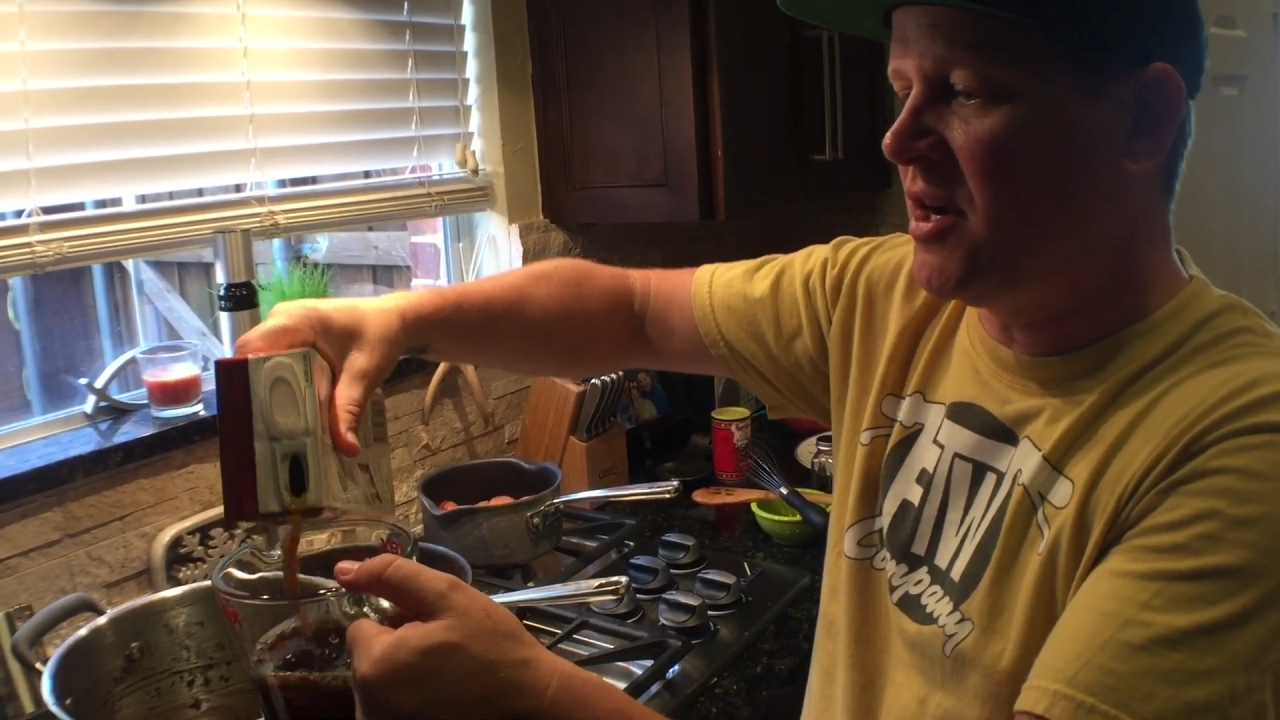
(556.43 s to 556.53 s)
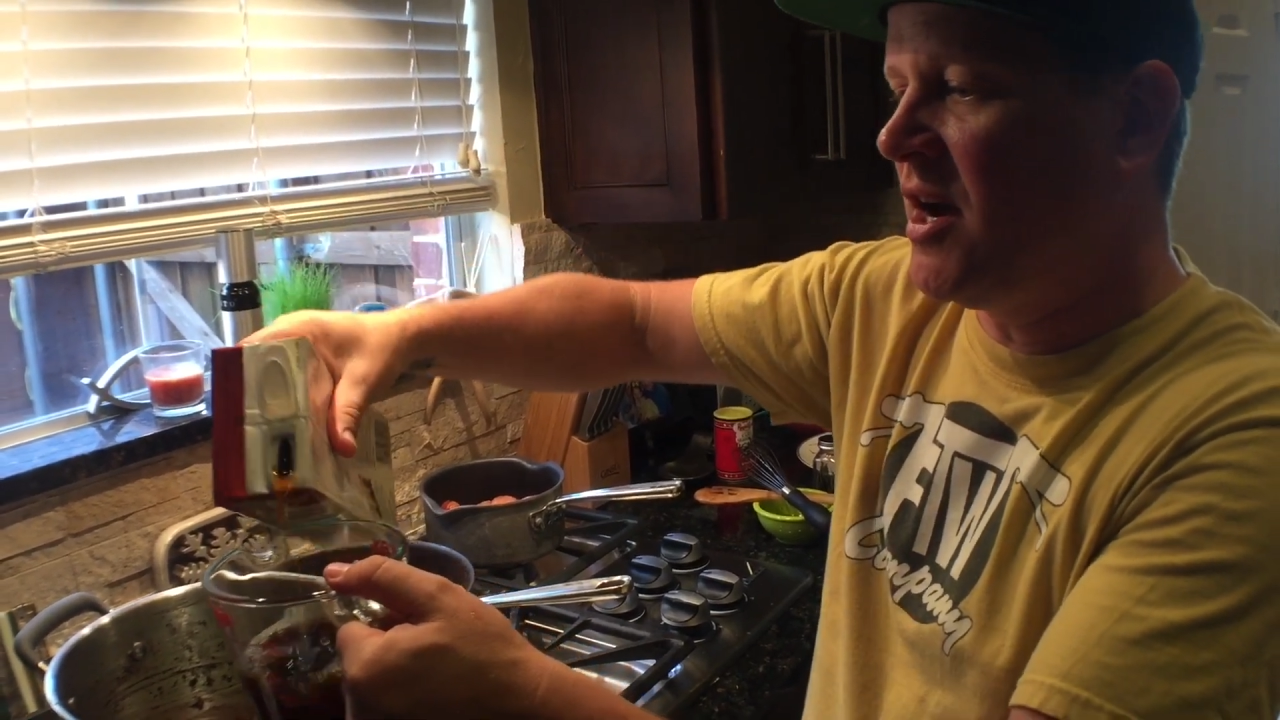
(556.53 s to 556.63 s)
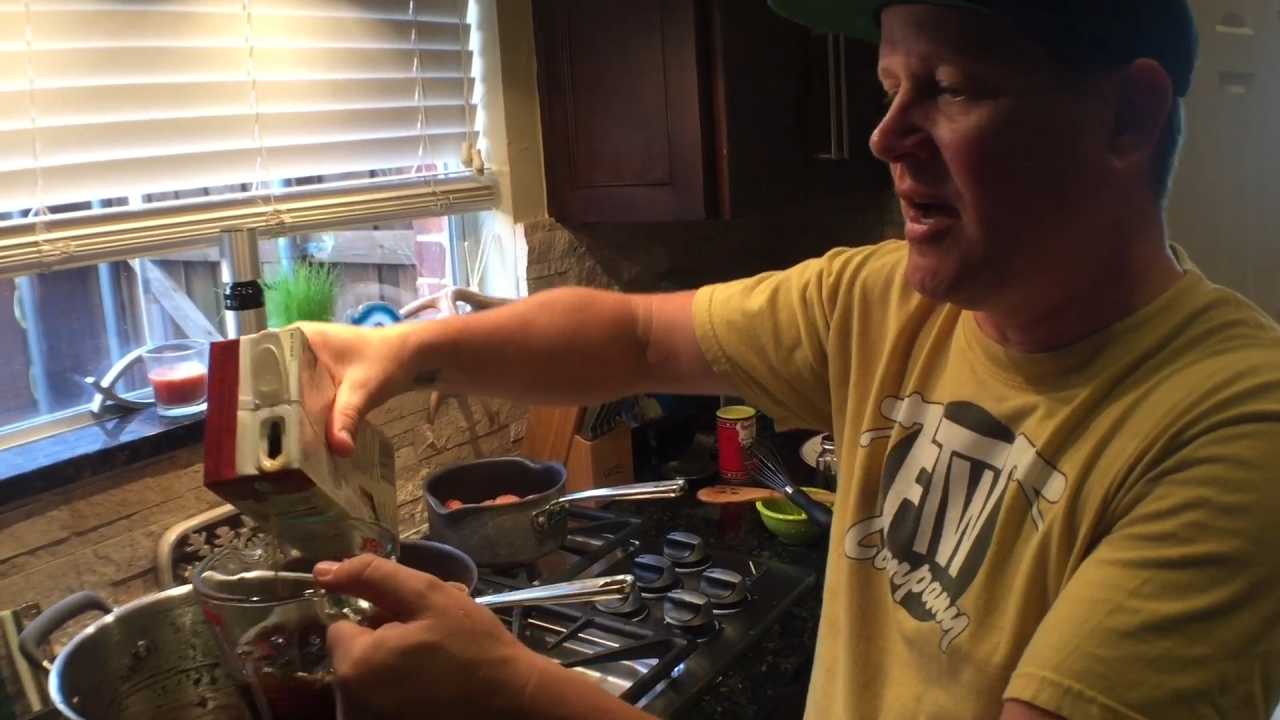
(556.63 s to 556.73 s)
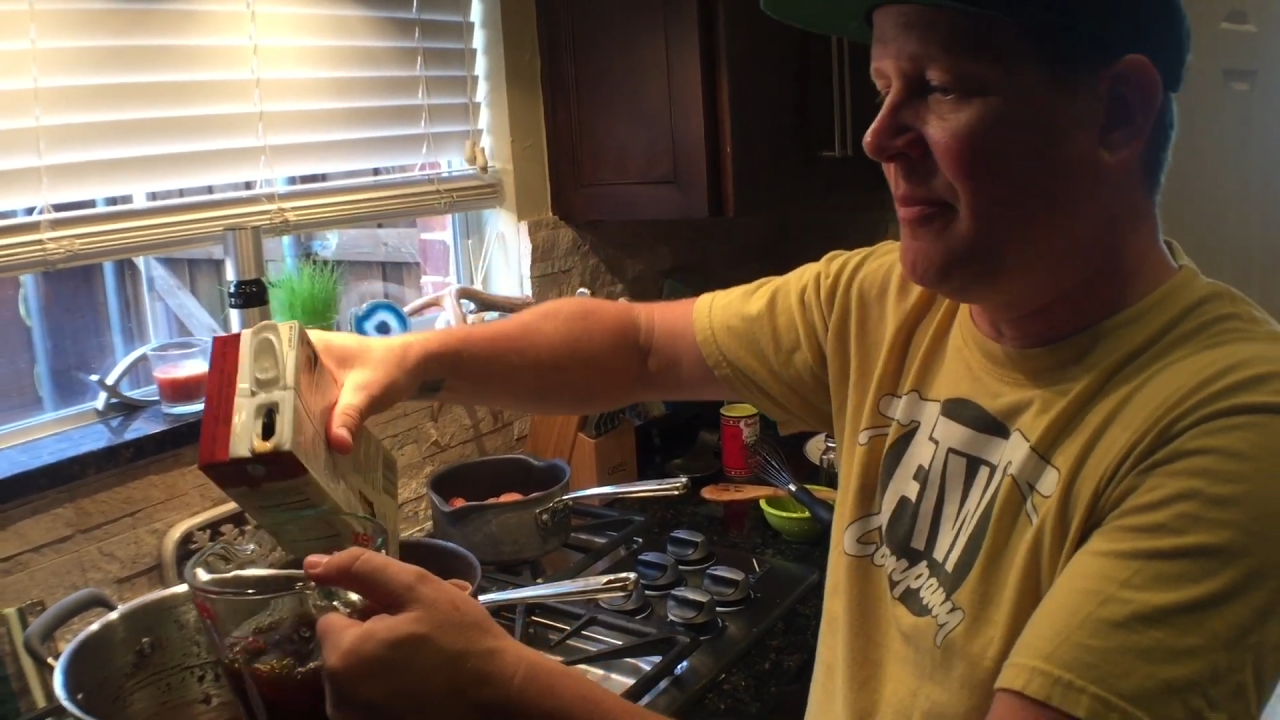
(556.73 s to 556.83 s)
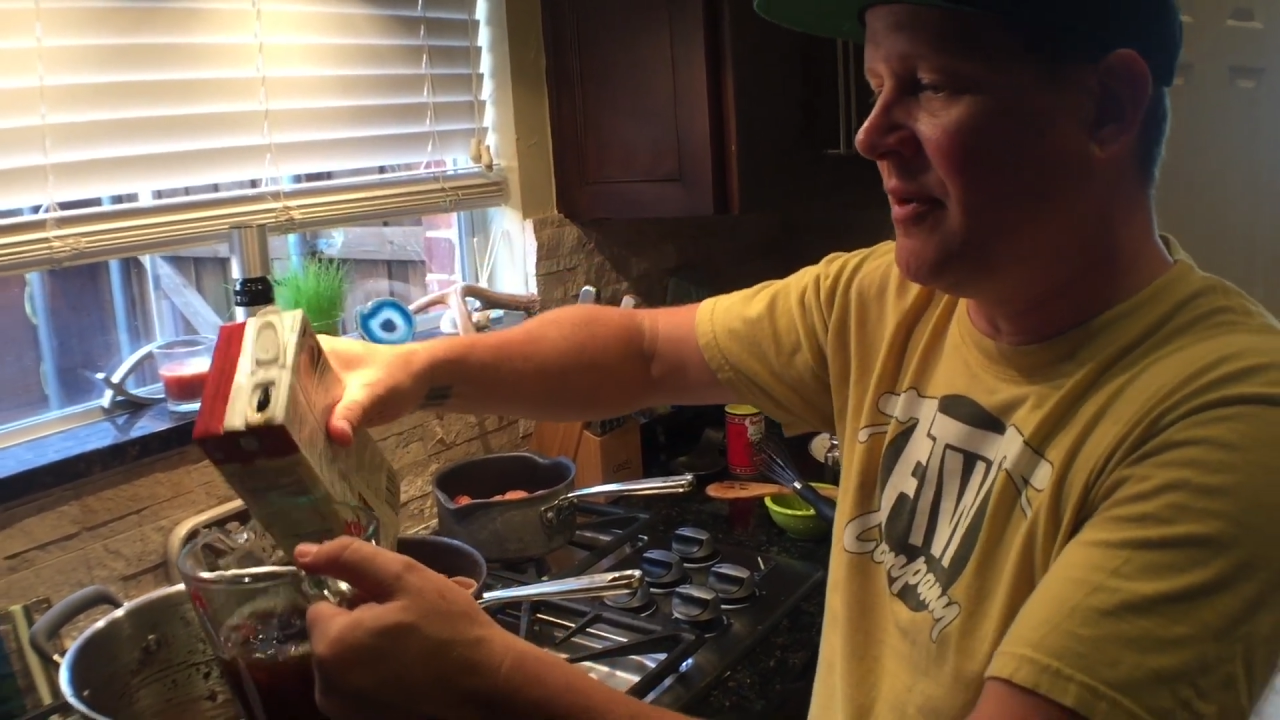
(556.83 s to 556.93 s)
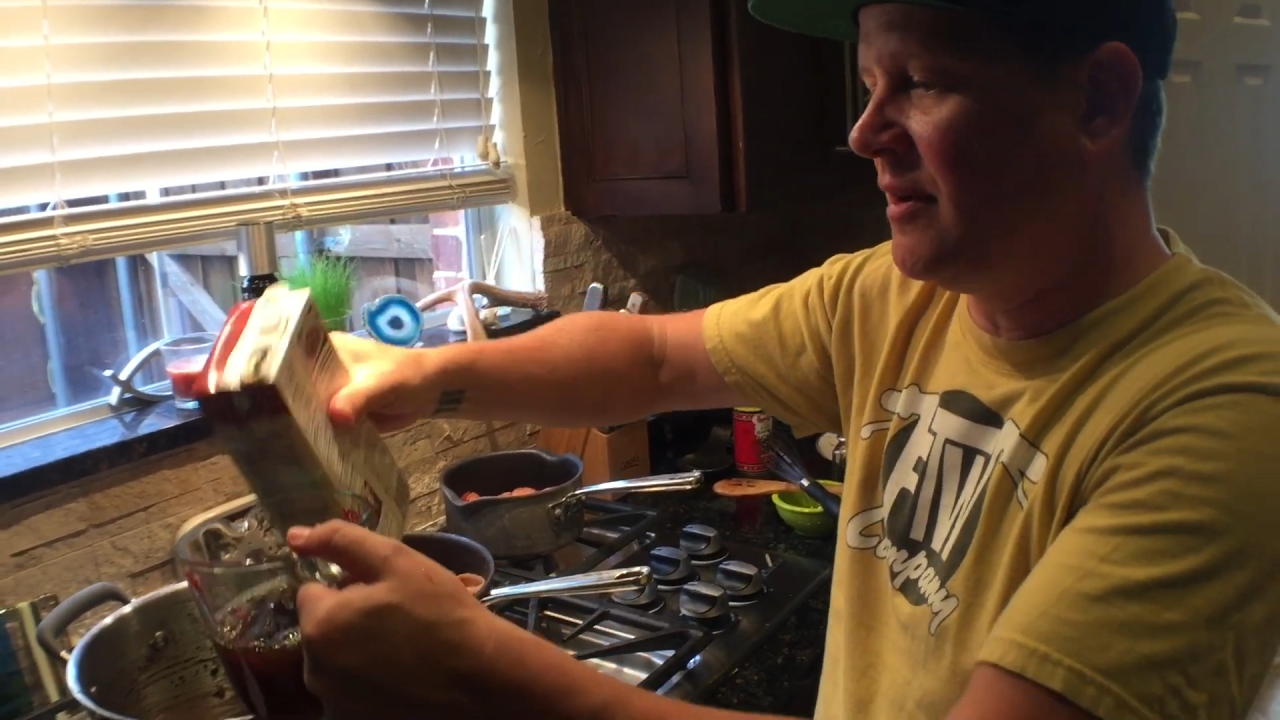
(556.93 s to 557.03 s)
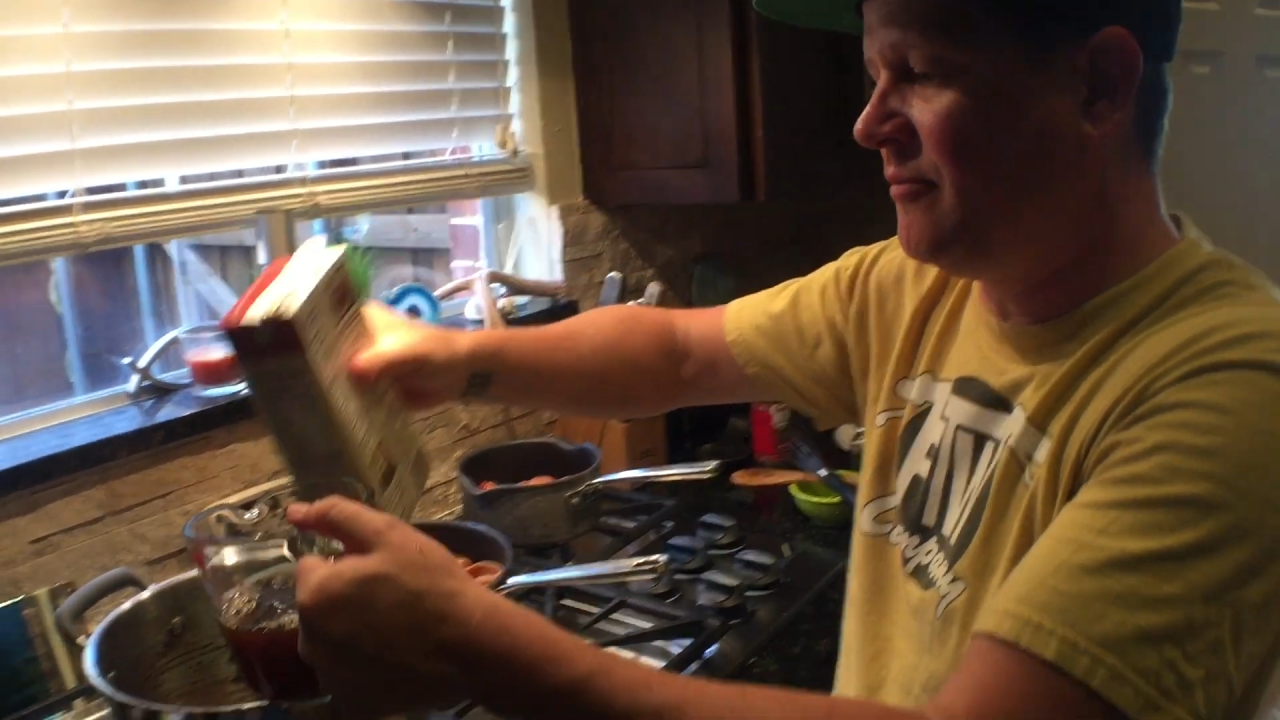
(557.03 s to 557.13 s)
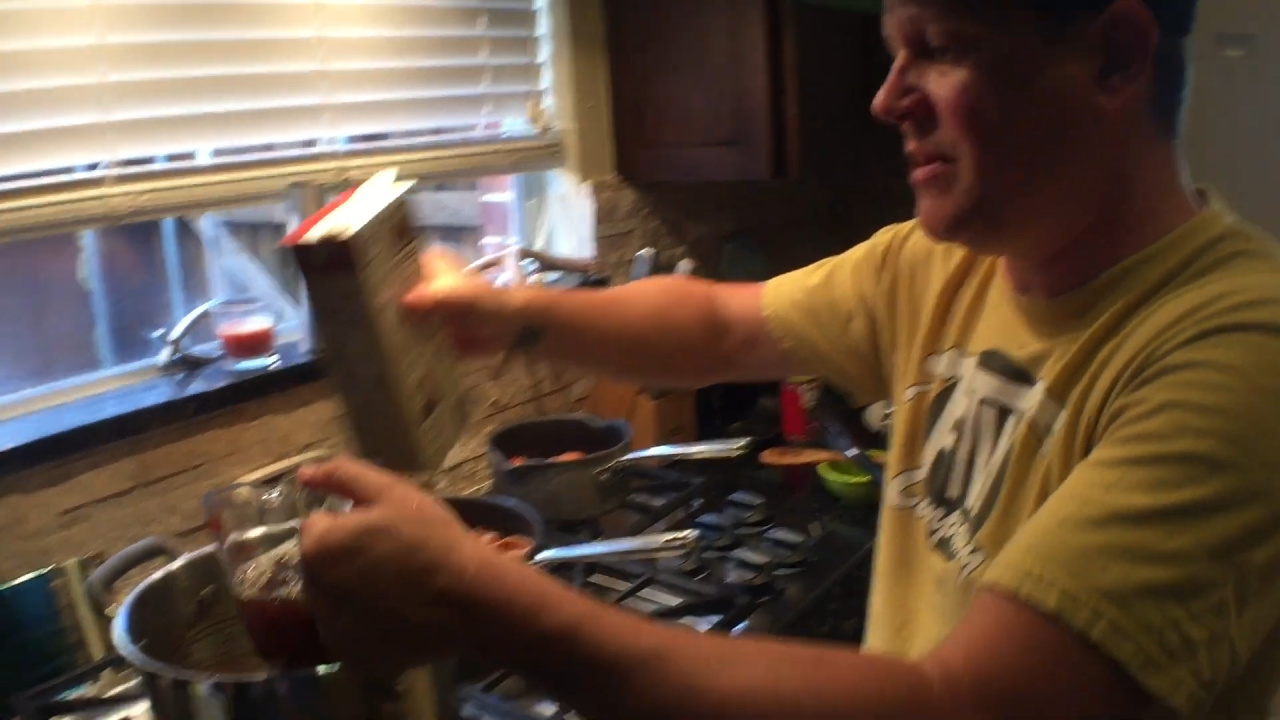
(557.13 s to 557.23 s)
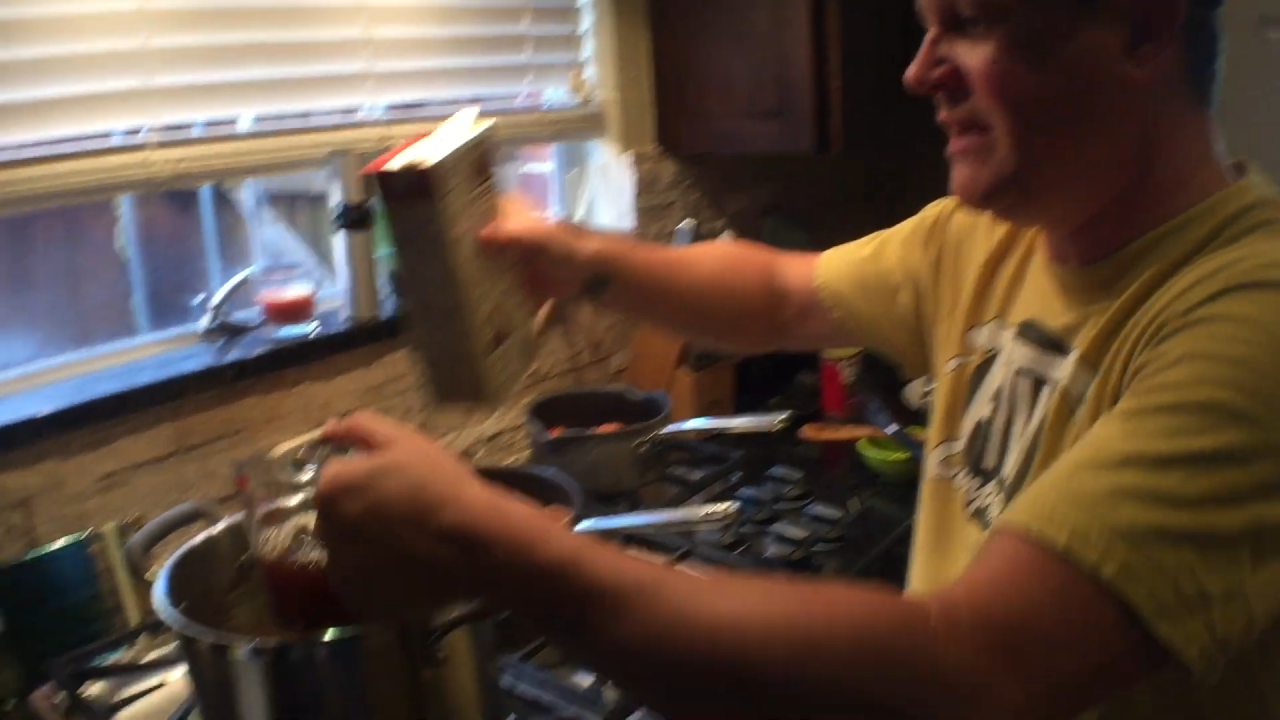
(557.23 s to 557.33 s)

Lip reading: cup of